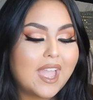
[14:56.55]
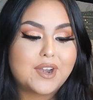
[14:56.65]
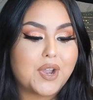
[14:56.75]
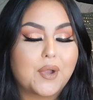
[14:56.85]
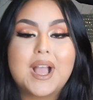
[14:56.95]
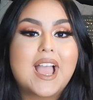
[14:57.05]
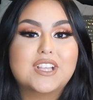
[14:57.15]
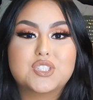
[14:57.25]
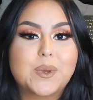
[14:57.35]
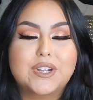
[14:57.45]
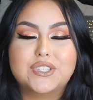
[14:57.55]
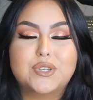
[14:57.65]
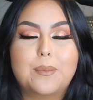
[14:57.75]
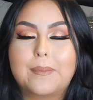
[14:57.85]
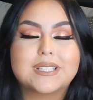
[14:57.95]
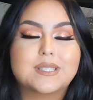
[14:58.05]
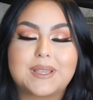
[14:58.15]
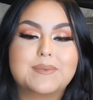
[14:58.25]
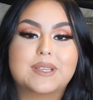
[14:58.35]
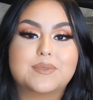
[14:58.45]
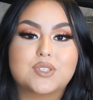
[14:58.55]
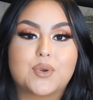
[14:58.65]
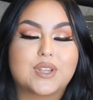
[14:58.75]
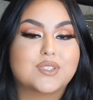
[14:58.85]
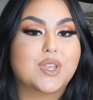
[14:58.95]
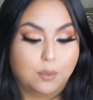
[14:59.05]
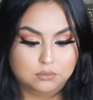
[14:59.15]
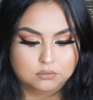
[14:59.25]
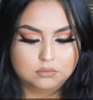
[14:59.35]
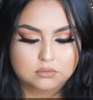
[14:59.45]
I don't know. I just wanted to do a pumpkin spice makeup tutorial. So